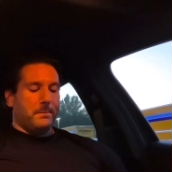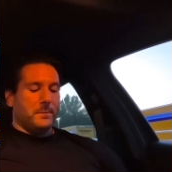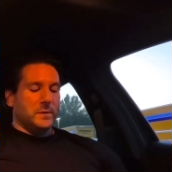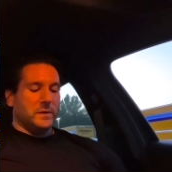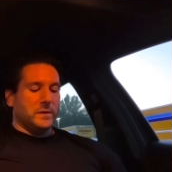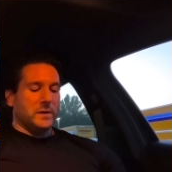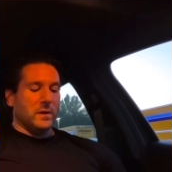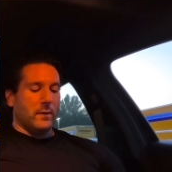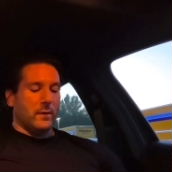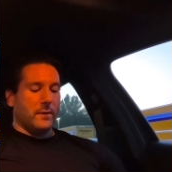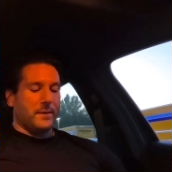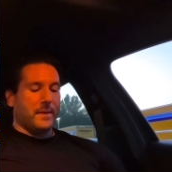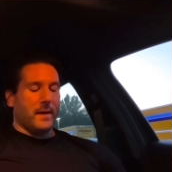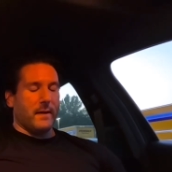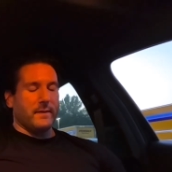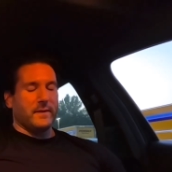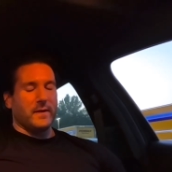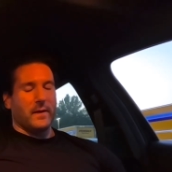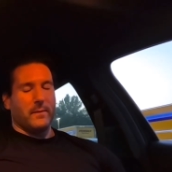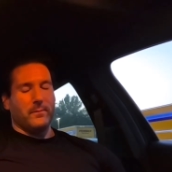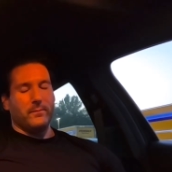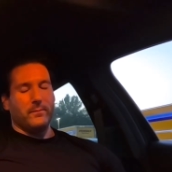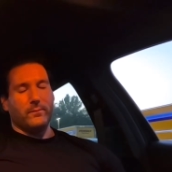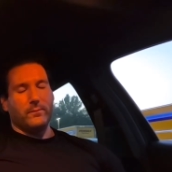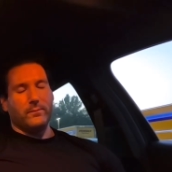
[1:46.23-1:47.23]
So since
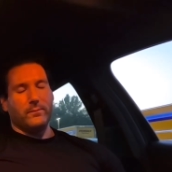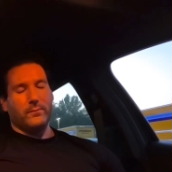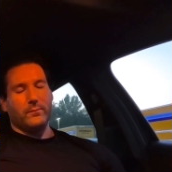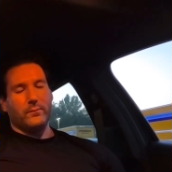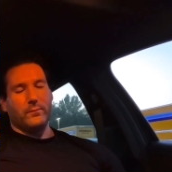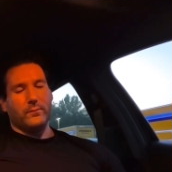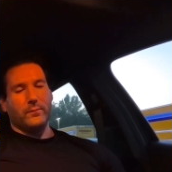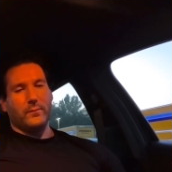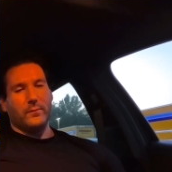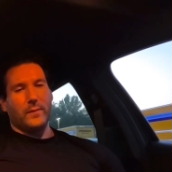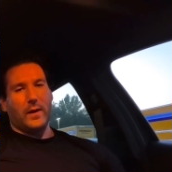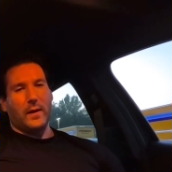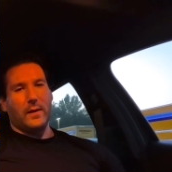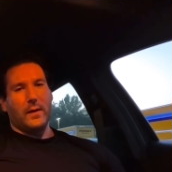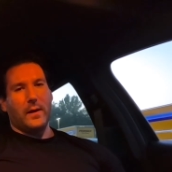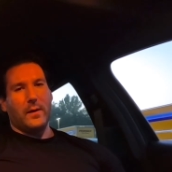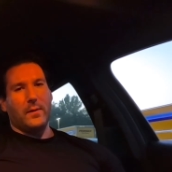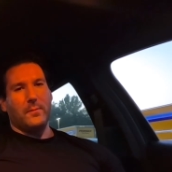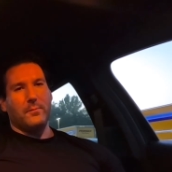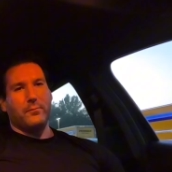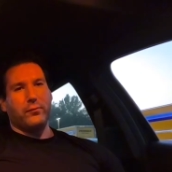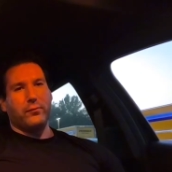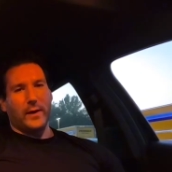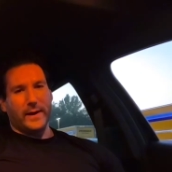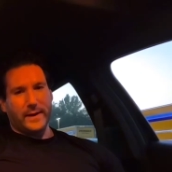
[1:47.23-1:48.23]
I'm
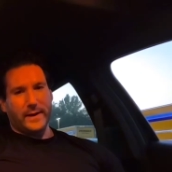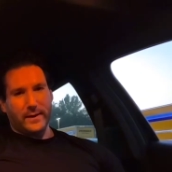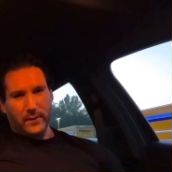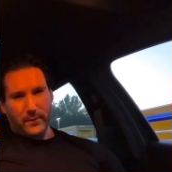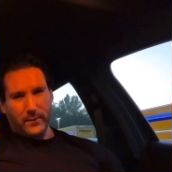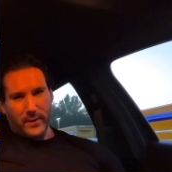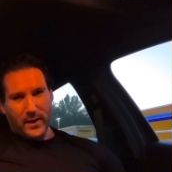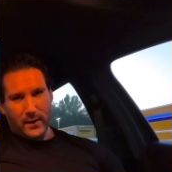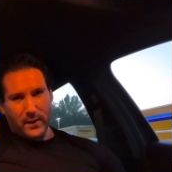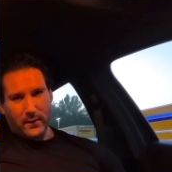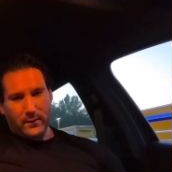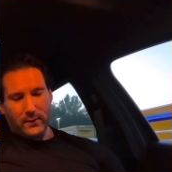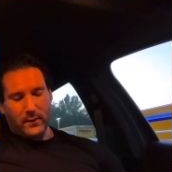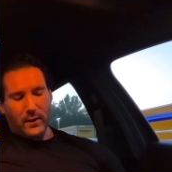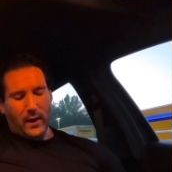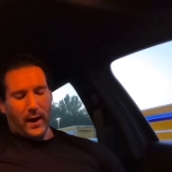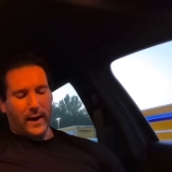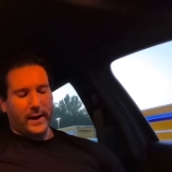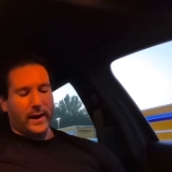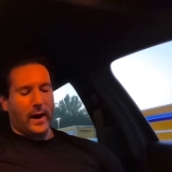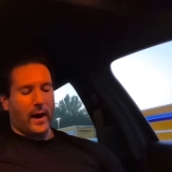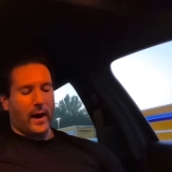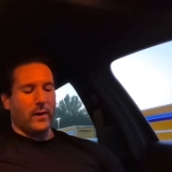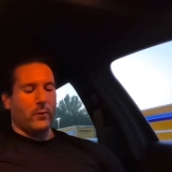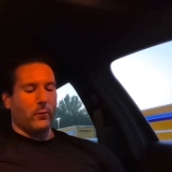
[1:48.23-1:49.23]
breaking them in, I
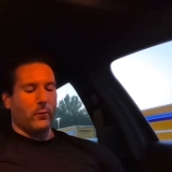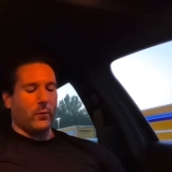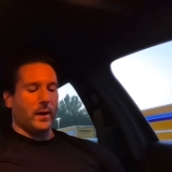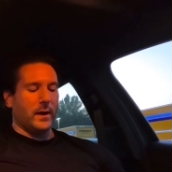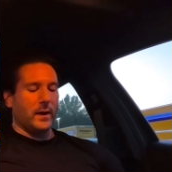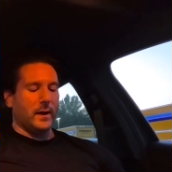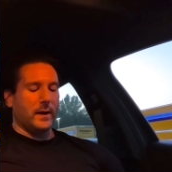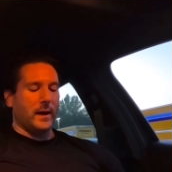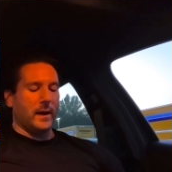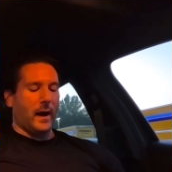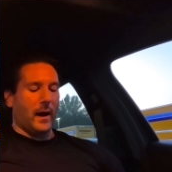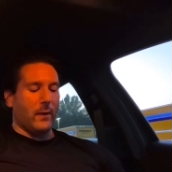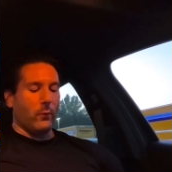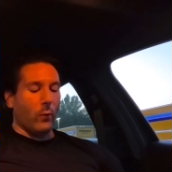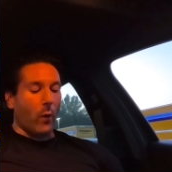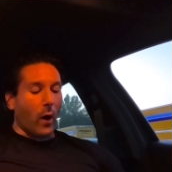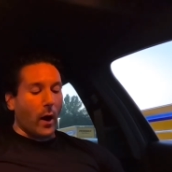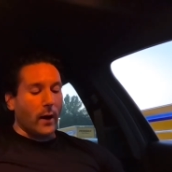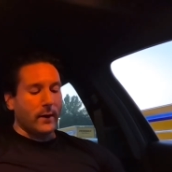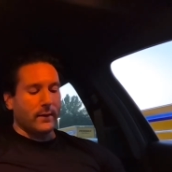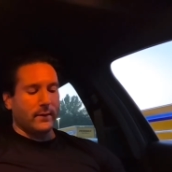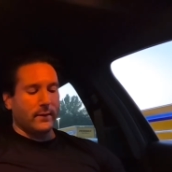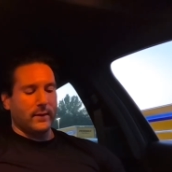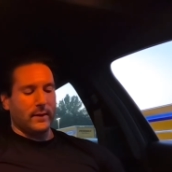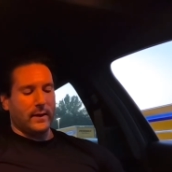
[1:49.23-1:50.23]

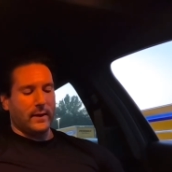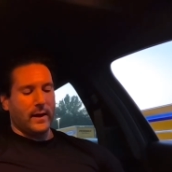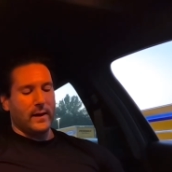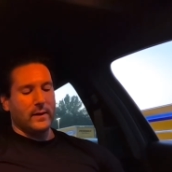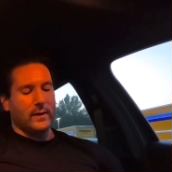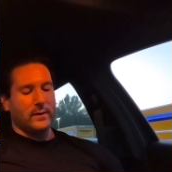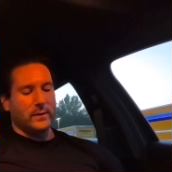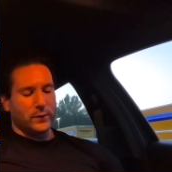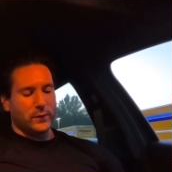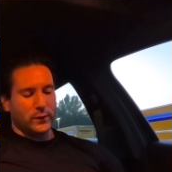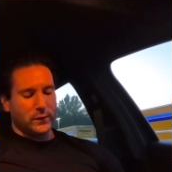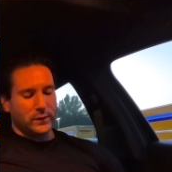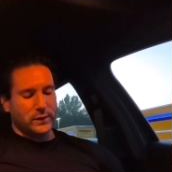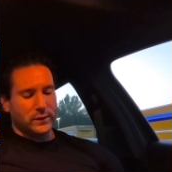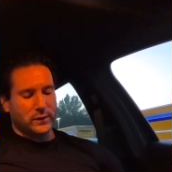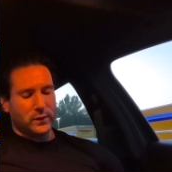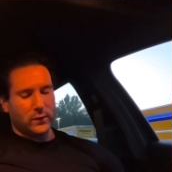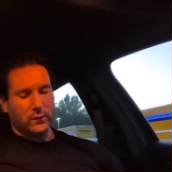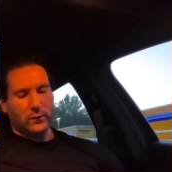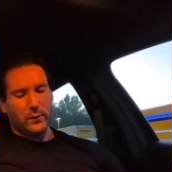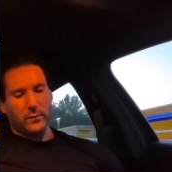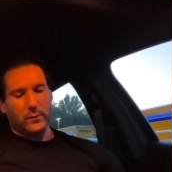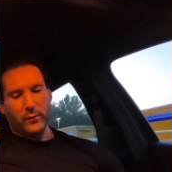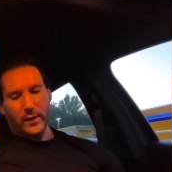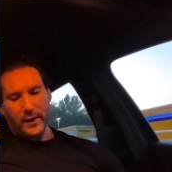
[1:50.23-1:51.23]
want to get used
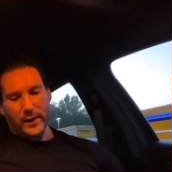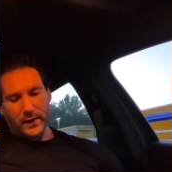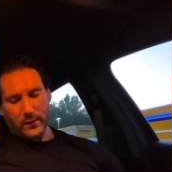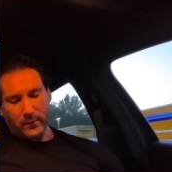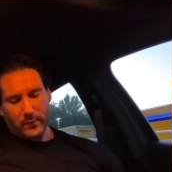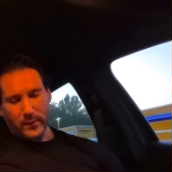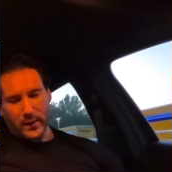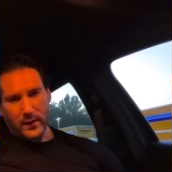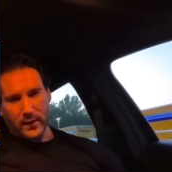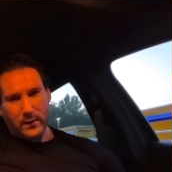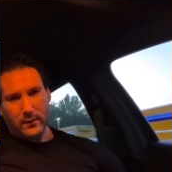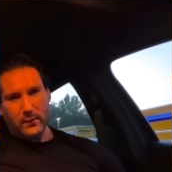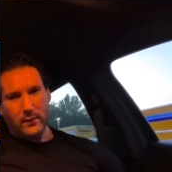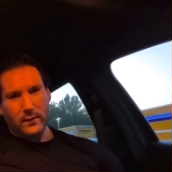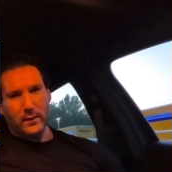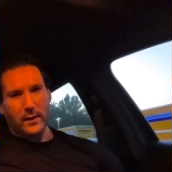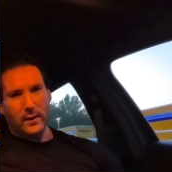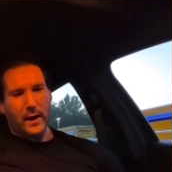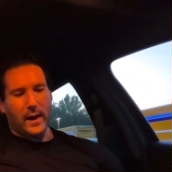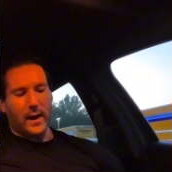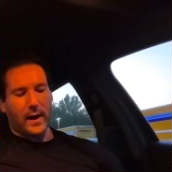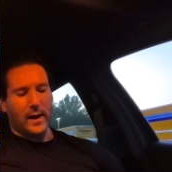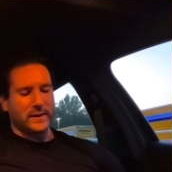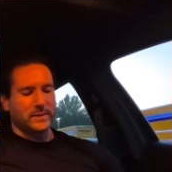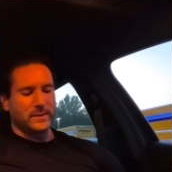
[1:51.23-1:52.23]
to and break them in,
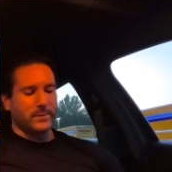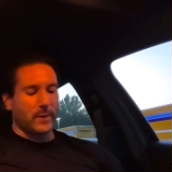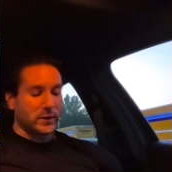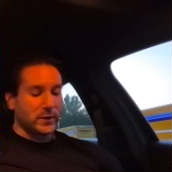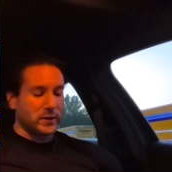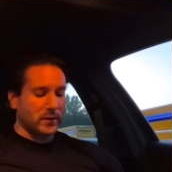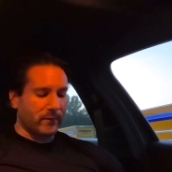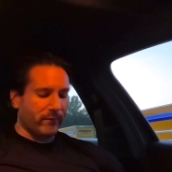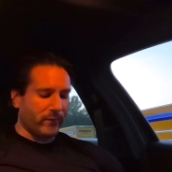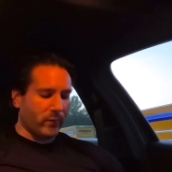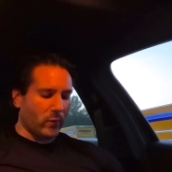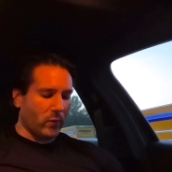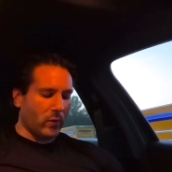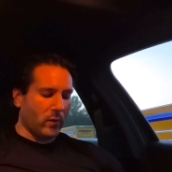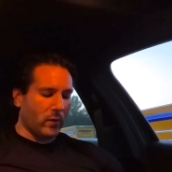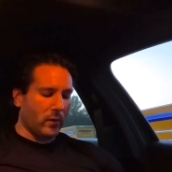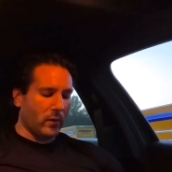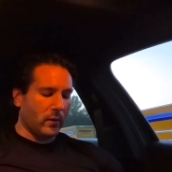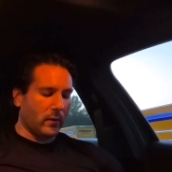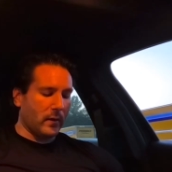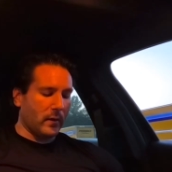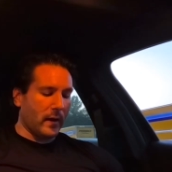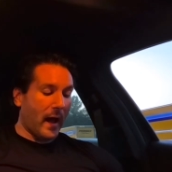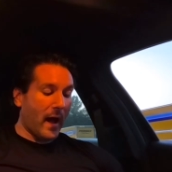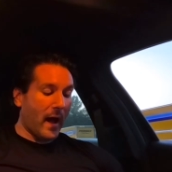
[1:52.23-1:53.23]
especially
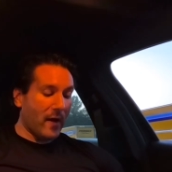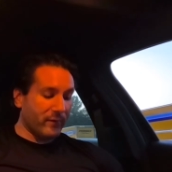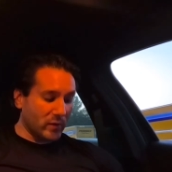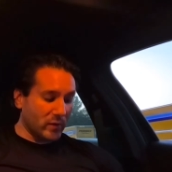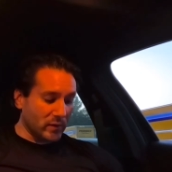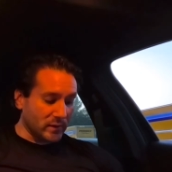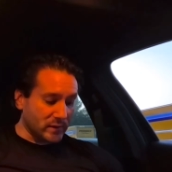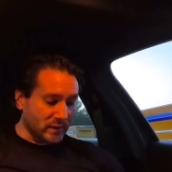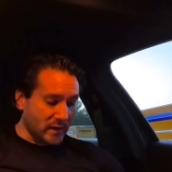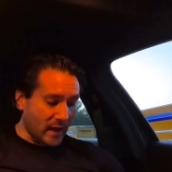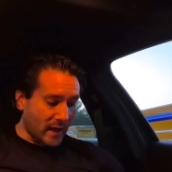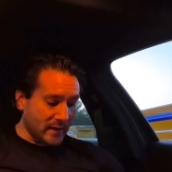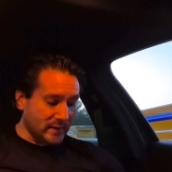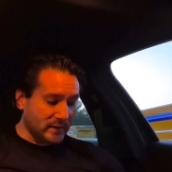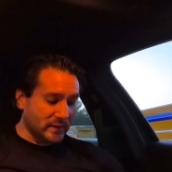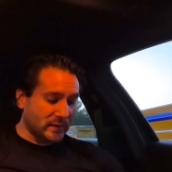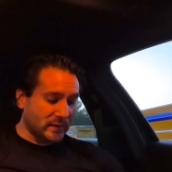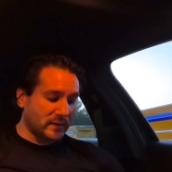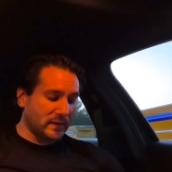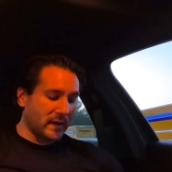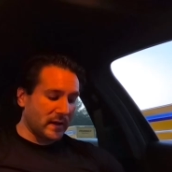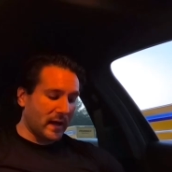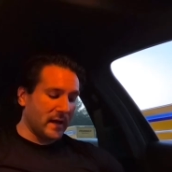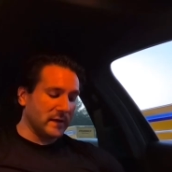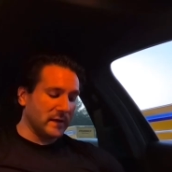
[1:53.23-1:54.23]
for heavier
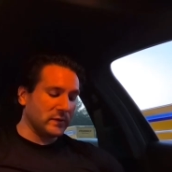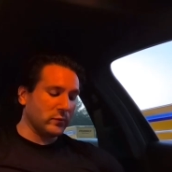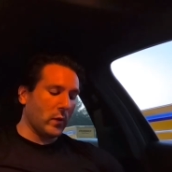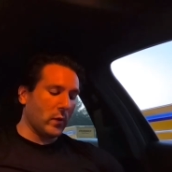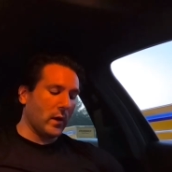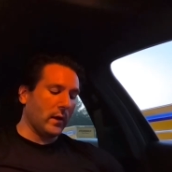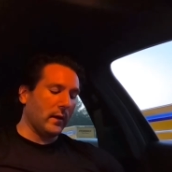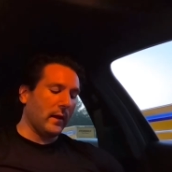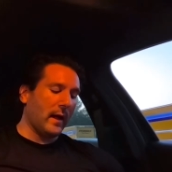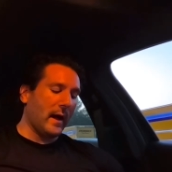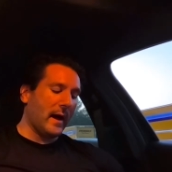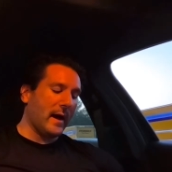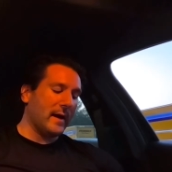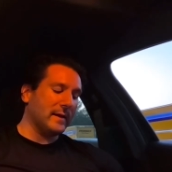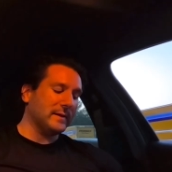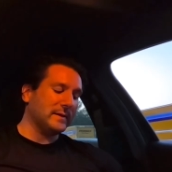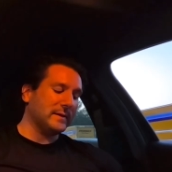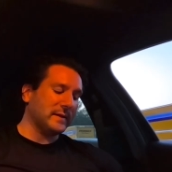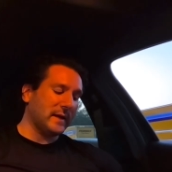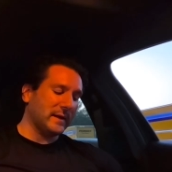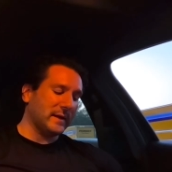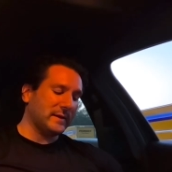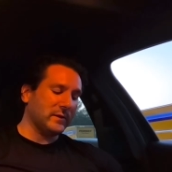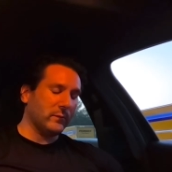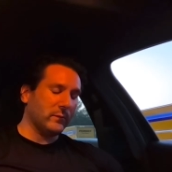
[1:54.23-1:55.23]
sets as well as
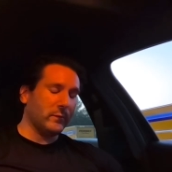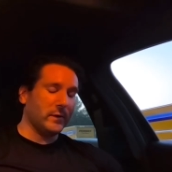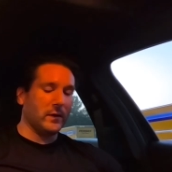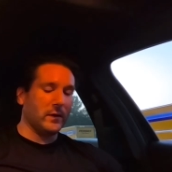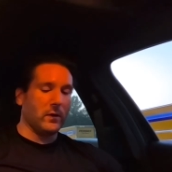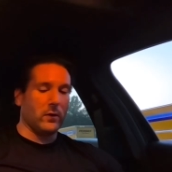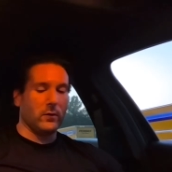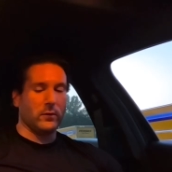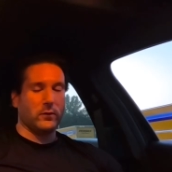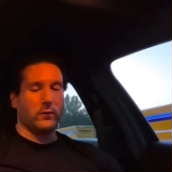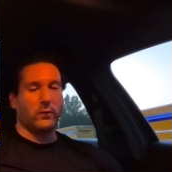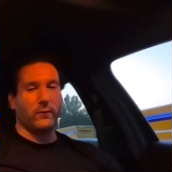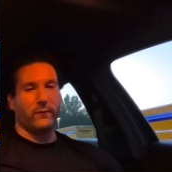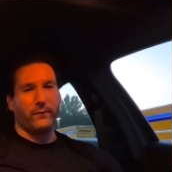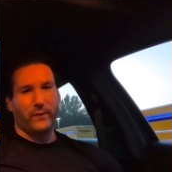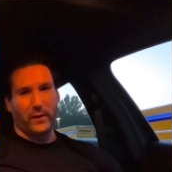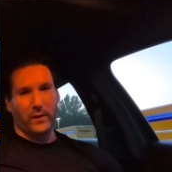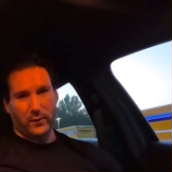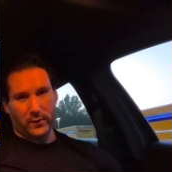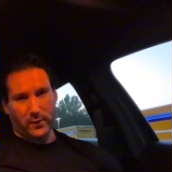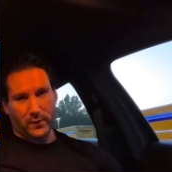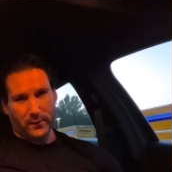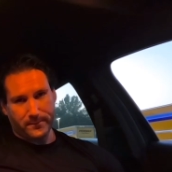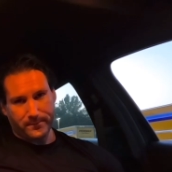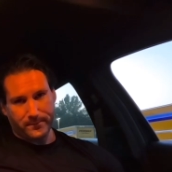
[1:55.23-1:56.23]
sets that we go to
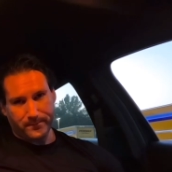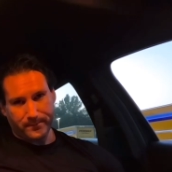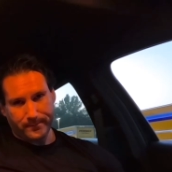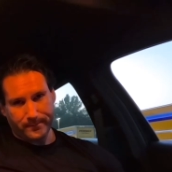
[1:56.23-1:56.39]
failure,